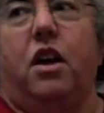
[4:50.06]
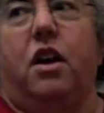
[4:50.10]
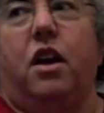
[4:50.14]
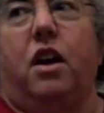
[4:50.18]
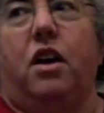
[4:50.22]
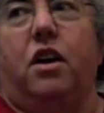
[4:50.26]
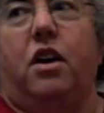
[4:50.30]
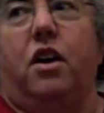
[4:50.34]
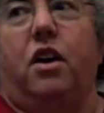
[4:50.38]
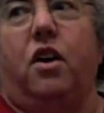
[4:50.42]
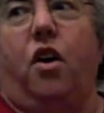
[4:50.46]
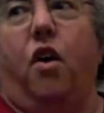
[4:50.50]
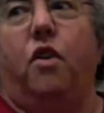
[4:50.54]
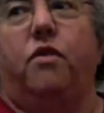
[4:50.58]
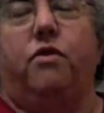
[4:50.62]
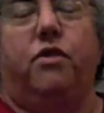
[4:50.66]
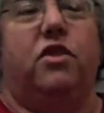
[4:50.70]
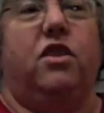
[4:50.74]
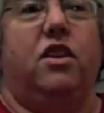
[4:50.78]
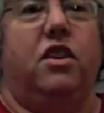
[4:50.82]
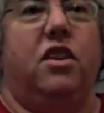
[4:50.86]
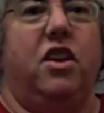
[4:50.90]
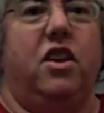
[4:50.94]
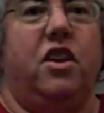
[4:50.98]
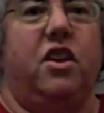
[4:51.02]
uh, over
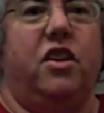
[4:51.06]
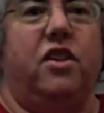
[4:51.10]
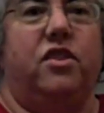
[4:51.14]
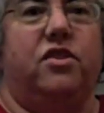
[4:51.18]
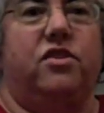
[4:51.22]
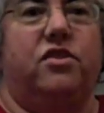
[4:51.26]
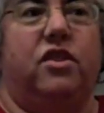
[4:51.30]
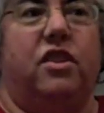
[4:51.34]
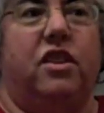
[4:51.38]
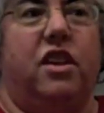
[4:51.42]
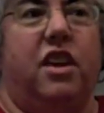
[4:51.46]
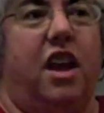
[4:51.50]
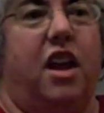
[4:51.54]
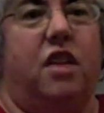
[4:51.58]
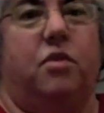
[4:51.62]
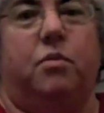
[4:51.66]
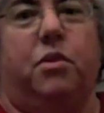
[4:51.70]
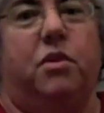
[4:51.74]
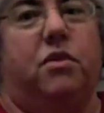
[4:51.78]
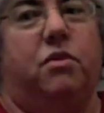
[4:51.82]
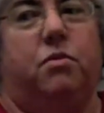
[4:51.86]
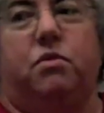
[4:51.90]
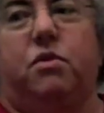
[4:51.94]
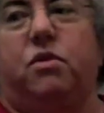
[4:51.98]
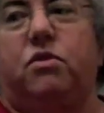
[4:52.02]
the years. Again,
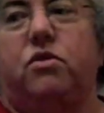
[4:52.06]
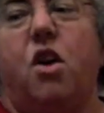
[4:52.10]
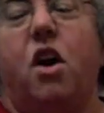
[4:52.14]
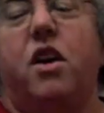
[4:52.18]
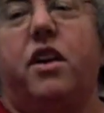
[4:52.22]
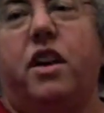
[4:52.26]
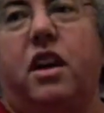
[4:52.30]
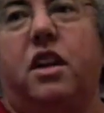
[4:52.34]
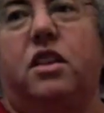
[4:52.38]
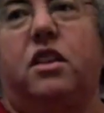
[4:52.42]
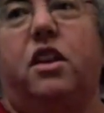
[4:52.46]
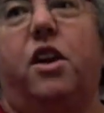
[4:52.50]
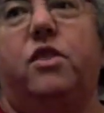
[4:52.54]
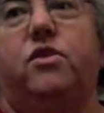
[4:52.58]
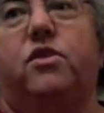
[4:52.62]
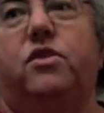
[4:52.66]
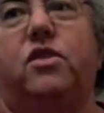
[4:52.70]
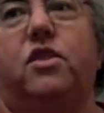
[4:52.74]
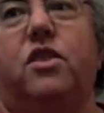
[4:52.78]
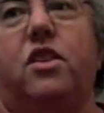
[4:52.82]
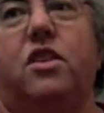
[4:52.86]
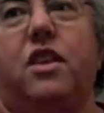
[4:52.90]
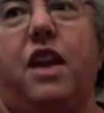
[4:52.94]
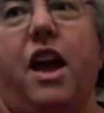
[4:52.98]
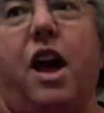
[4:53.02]
we're, we're, talking in the hundreds
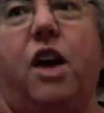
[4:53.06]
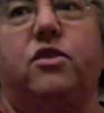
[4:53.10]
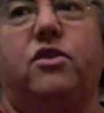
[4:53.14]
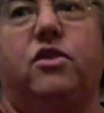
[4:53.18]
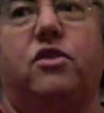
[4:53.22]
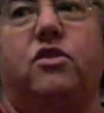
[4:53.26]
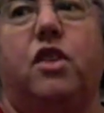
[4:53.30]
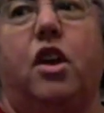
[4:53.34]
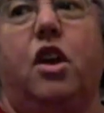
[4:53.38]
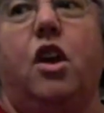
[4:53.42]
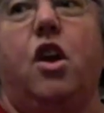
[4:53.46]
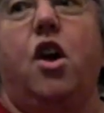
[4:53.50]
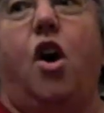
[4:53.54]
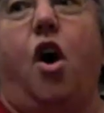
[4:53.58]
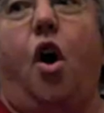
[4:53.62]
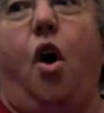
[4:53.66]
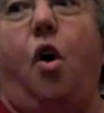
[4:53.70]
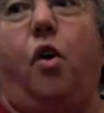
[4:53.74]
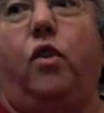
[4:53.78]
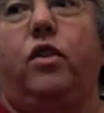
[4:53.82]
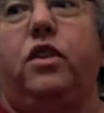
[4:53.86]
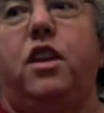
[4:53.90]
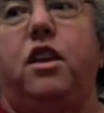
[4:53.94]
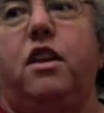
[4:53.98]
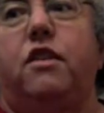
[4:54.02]
of thousands.
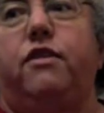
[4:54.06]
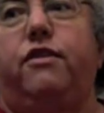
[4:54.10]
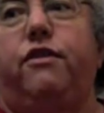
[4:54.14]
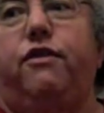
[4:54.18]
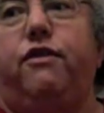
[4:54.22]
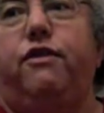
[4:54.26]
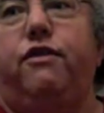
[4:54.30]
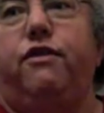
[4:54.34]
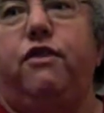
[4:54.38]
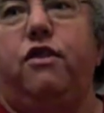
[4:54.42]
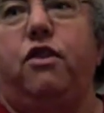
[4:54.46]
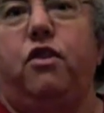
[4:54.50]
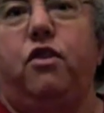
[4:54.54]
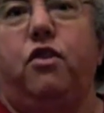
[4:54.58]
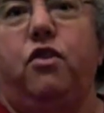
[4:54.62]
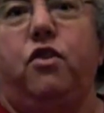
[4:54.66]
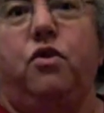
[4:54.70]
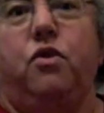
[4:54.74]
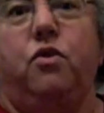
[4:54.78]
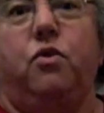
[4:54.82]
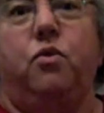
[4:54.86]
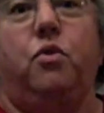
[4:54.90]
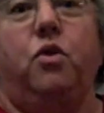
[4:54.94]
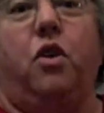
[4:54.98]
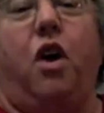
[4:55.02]
Only a
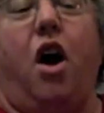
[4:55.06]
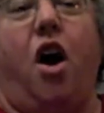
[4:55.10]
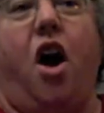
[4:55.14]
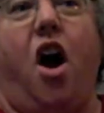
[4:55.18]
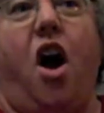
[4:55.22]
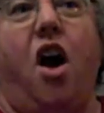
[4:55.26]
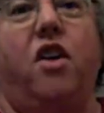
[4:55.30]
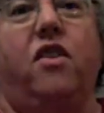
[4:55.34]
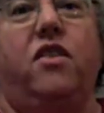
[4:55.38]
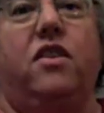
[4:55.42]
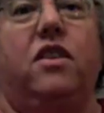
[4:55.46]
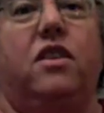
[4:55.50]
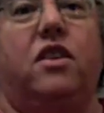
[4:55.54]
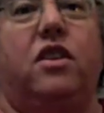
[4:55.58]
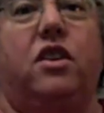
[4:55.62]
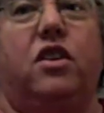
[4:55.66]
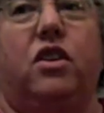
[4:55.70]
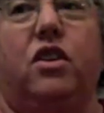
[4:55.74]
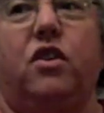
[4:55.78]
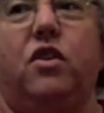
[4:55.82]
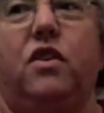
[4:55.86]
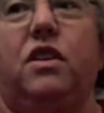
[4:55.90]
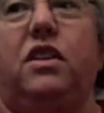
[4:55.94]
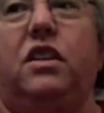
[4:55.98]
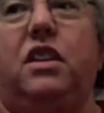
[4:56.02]
few are
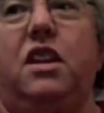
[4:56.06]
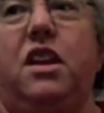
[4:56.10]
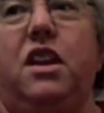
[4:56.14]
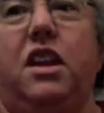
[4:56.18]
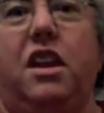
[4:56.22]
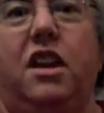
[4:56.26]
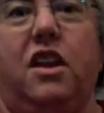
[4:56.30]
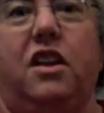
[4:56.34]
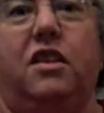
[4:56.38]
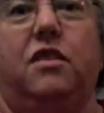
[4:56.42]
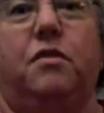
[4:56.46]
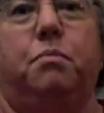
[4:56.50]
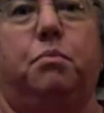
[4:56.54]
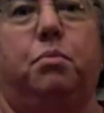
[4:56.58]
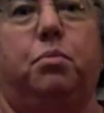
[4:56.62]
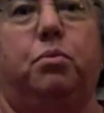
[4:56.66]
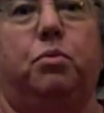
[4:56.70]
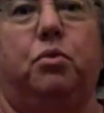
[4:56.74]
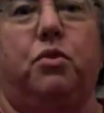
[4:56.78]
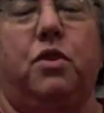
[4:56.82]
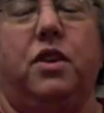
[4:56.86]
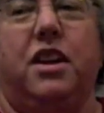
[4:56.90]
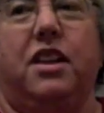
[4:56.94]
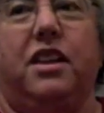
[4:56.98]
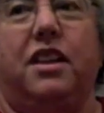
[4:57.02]
currently in
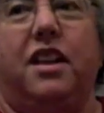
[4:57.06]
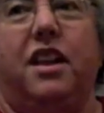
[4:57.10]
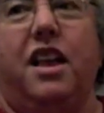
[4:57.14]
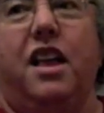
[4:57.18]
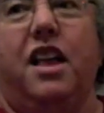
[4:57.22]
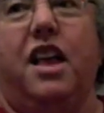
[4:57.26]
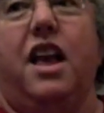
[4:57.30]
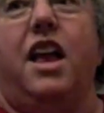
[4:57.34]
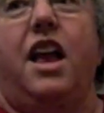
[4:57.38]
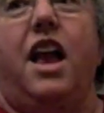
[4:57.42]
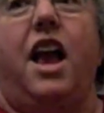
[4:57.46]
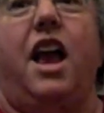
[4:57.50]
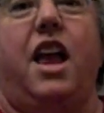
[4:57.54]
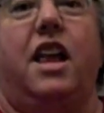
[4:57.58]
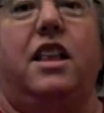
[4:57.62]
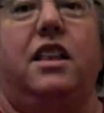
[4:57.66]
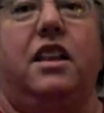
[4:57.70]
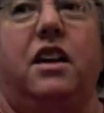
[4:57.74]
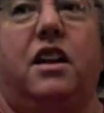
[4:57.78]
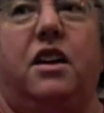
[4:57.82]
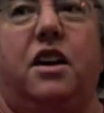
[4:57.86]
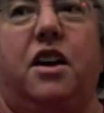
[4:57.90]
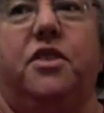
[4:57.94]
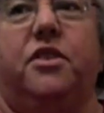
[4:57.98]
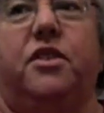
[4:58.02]
print, and
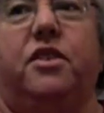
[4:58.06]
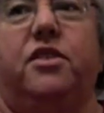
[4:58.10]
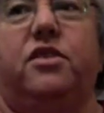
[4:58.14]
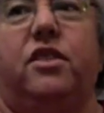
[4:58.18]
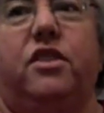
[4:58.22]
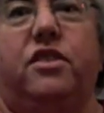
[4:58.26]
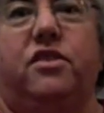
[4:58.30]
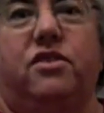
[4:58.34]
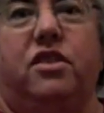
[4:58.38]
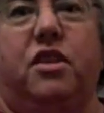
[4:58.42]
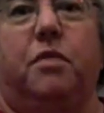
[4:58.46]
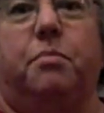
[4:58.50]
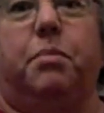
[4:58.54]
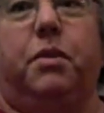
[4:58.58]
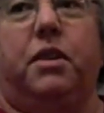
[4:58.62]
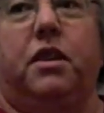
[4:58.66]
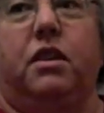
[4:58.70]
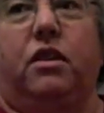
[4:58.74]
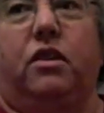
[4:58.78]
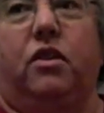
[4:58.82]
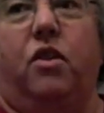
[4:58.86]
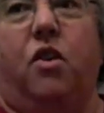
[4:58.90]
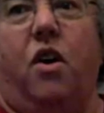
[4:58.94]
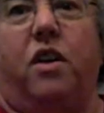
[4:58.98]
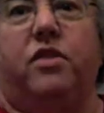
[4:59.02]
the others are simply
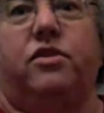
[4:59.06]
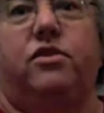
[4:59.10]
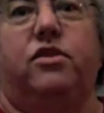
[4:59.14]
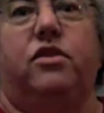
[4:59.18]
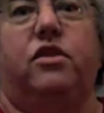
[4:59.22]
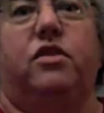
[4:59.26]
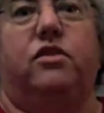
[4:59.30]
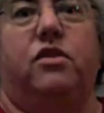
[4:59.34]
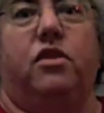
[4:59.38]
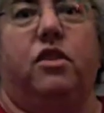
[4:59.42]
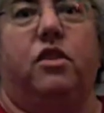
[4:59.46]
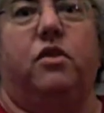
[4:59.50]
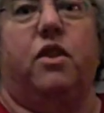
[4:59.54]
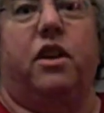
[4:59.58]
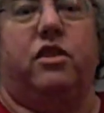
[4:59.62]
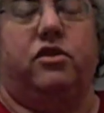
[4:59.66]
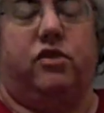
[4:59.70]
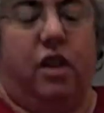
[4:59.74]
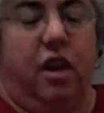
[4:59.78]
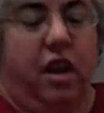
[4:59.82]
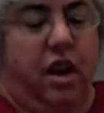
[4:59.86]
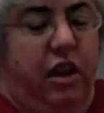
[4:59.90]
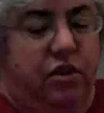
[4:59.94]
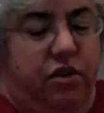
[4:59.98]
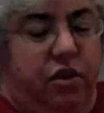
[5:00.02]
lost to us.
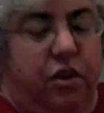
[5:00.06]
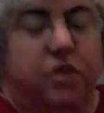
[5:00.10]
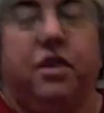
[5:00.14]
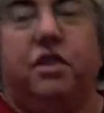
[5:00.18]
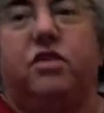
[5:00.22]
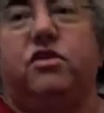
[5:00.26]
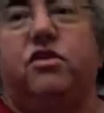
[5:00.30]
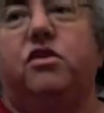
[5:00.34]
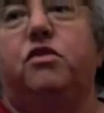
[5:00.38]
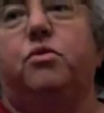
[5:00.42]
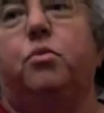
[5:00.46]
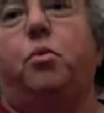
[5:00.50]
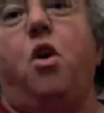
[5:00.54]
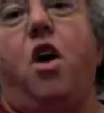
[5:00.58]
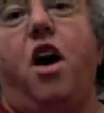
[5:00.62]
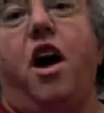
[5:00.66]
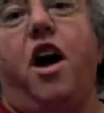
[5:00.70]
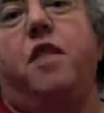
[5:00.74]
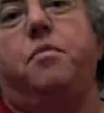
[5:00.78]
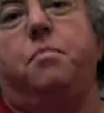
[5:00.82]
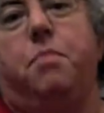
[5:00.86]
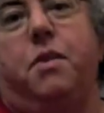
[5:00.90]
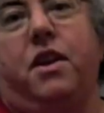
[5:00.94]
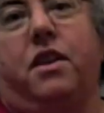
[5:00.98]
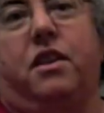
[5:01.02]
So this is why
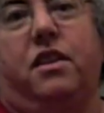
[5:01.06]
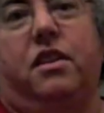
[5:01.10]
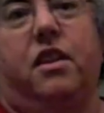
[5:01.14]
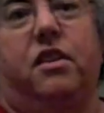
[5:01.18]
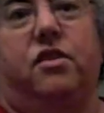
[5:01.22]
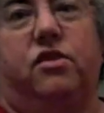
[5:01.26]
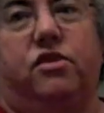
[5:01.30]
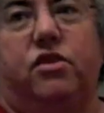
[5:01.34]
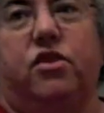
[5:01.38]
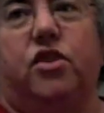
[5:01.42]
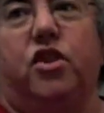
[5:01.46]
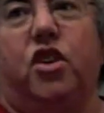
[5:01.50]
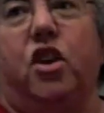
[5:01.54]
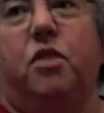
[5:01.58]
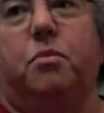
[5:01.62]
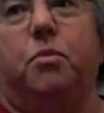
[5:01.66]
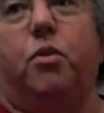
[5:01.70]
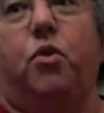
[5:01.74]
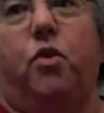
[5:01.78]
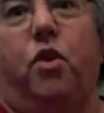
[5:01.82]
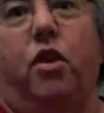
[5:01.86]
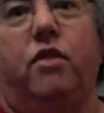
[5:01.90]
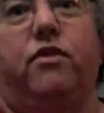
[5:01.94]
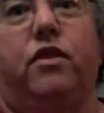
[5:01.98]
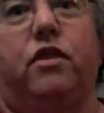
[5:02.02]
I picked this
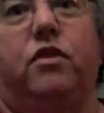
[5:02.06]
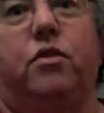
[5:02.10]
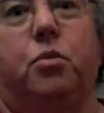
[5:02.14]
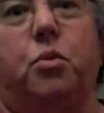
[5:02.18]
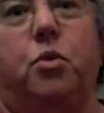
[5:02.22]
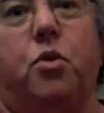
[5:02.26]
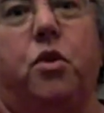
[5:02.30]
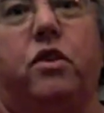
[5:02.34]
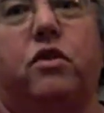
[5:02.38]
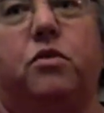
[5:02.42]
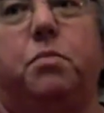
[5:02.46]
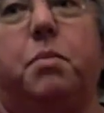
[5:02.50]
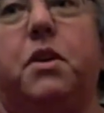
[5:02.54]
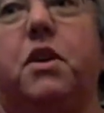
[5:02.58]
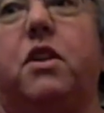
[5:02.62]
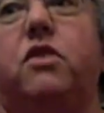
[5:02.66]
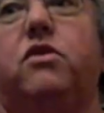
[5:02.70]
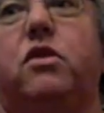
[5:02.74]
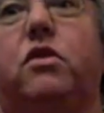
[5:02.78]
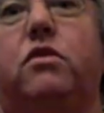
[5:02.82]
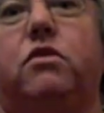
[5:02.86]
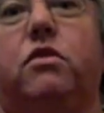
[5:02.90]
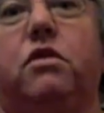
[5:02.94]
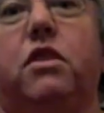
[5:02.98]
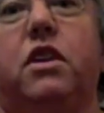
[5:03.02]
term orphan works
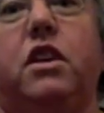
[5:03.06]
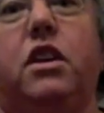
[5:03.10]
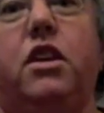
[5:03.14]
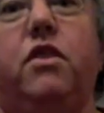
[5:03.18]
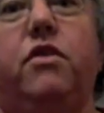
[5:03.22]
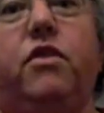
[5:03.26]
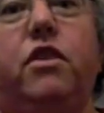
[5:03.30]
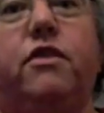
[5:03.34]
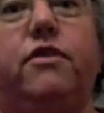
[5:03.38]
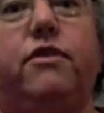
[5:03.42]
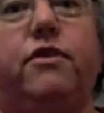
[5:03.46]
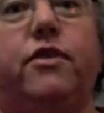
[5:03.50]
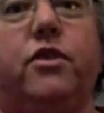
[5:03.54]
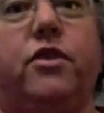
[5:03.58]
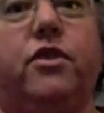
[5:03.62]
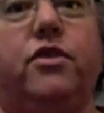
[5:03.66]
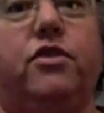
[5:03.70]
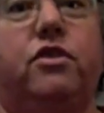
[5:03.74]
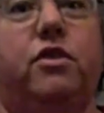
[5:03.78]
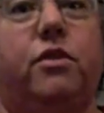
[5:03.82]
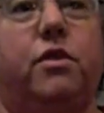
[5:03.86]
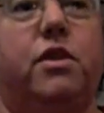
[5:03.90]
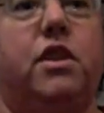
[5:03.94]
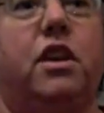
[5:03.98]
because it really refers to an